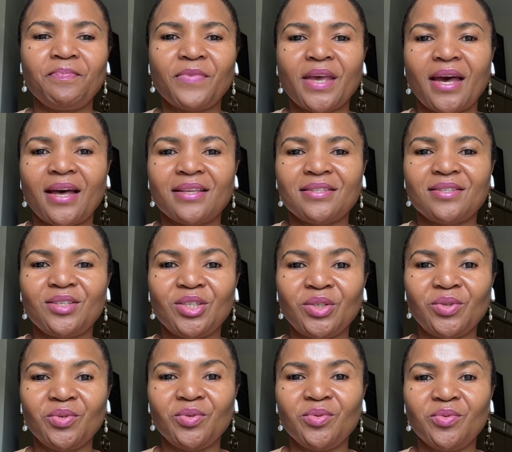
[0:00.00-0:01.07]
as
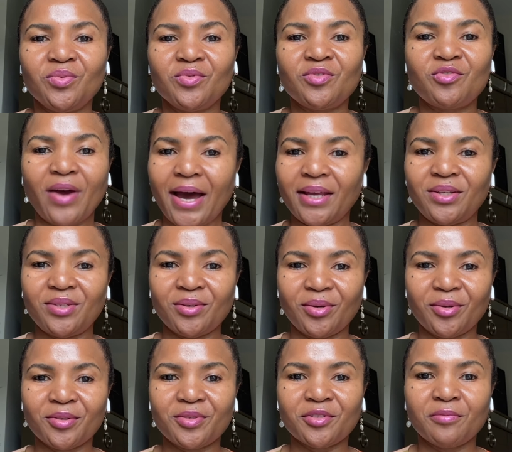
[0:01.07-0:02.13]
you try to
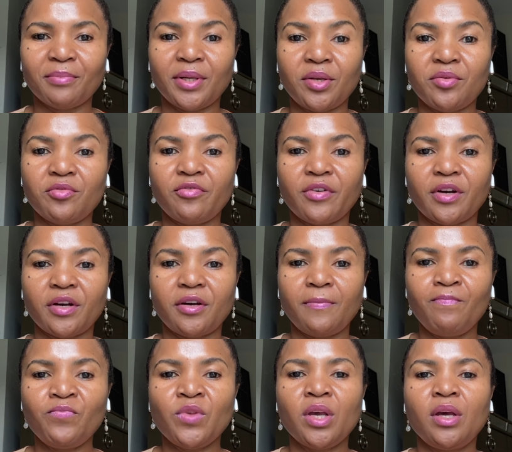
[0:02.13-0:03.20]
also maneuver
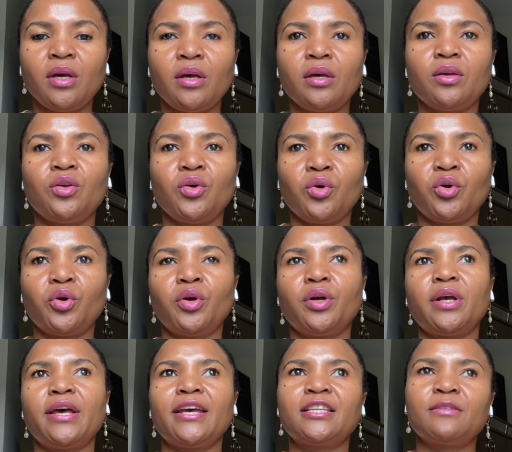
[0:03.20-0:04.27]
your
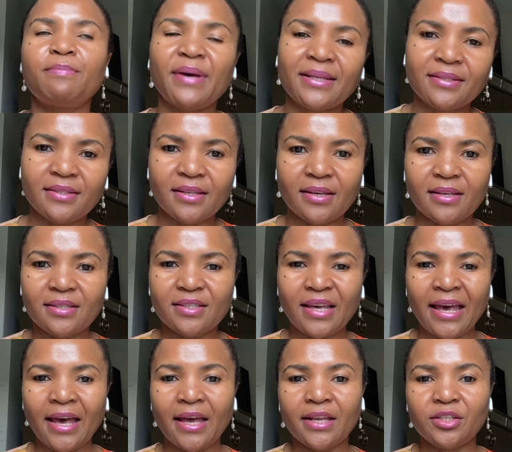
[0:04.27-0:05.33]
expenses
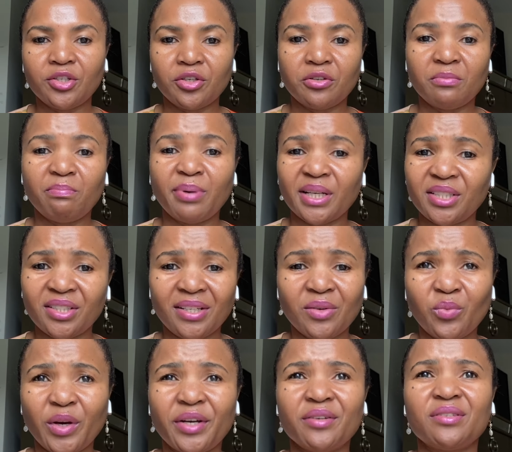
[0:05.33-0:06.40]
and your budget and
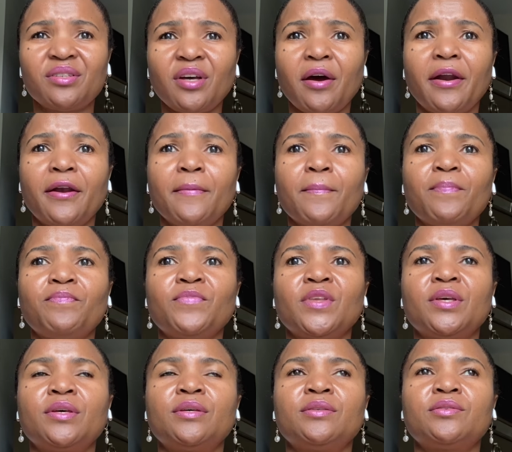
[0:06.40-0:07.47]
where to start.
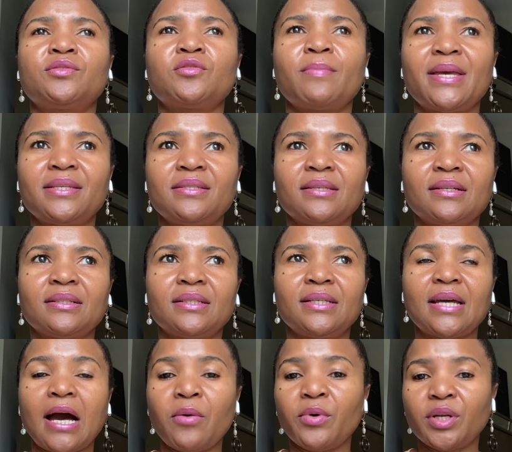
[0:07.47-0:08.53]
So basically,
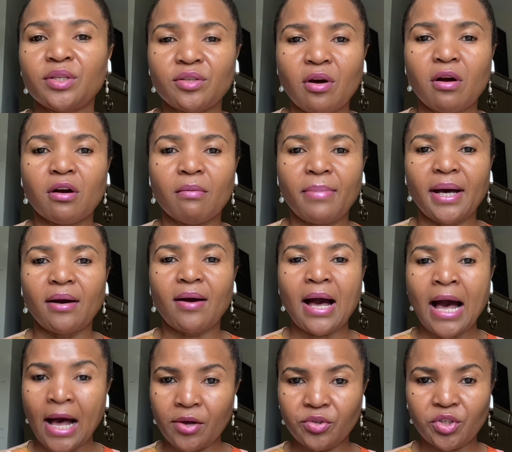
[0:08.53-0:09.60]
I want to talk about
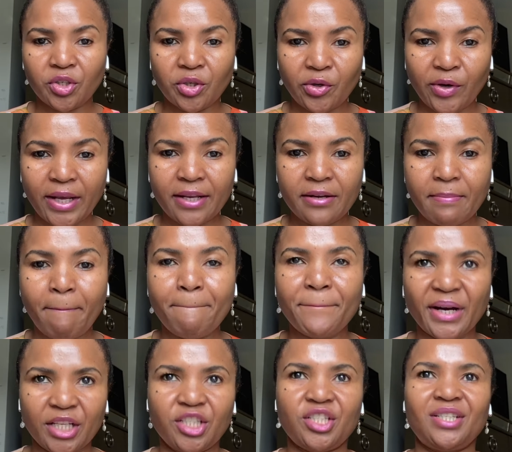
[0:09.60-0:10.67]
how to create a
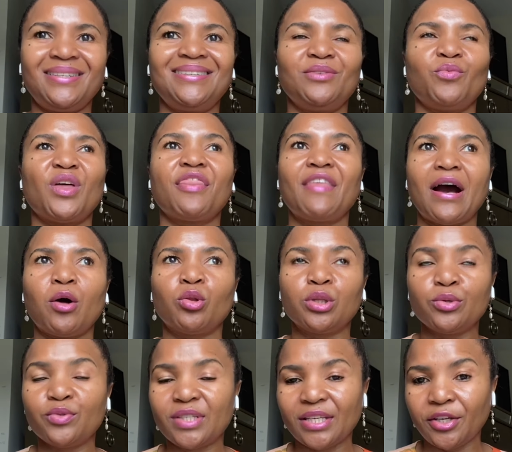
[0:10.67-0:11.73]
budget without
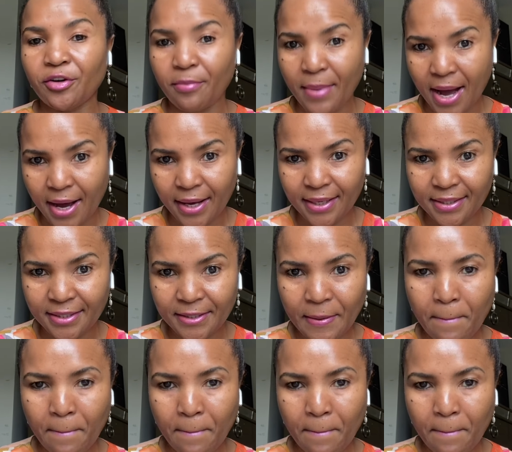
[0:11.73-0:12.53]
losing your mind.